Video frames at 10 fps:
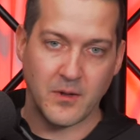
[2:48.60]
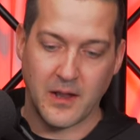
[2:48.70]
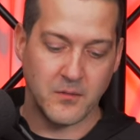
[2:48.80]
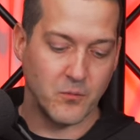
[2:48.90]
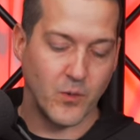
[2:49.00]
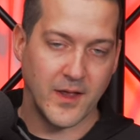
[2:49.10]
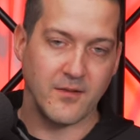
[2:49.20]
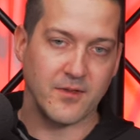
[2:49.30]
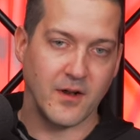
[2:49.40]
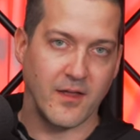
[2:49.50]
and
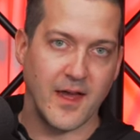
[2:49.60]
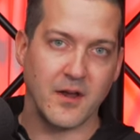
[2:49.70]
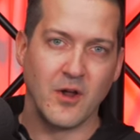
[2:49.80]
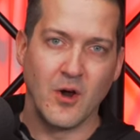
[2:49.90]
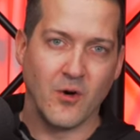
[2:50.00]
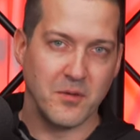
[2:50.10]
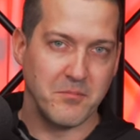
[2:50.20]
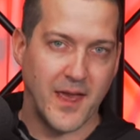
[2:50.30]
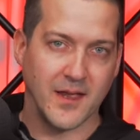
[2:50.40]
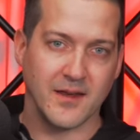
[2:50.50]
waves and all that, or
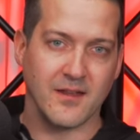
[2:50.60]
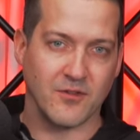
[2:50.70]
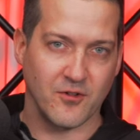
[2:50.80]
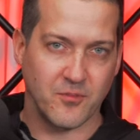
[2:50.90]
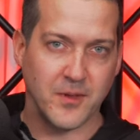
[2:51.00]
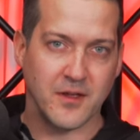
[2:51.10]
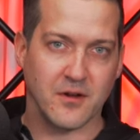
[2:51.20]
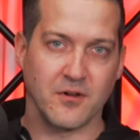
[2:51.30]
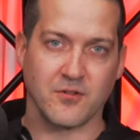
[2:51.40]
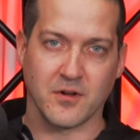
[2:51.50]
magnets or
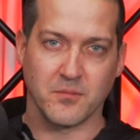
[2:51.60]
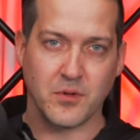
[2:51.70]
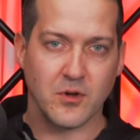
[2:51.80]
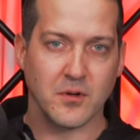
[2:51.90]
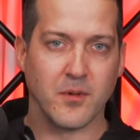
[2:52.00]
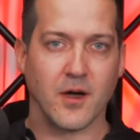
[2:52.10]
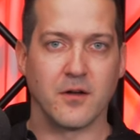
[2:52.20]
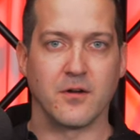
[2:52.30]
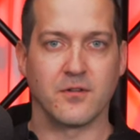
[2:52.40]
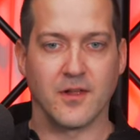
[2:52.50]
speakers or computer
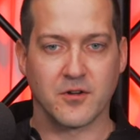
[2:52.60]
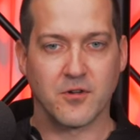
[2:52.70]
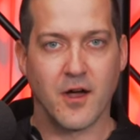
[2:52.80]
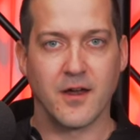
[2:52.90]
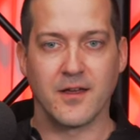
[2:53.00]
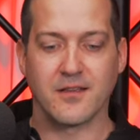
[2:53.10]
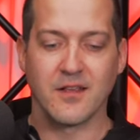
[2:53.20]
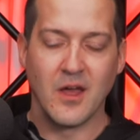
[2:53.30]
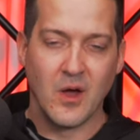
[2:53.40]
monitors, electronics,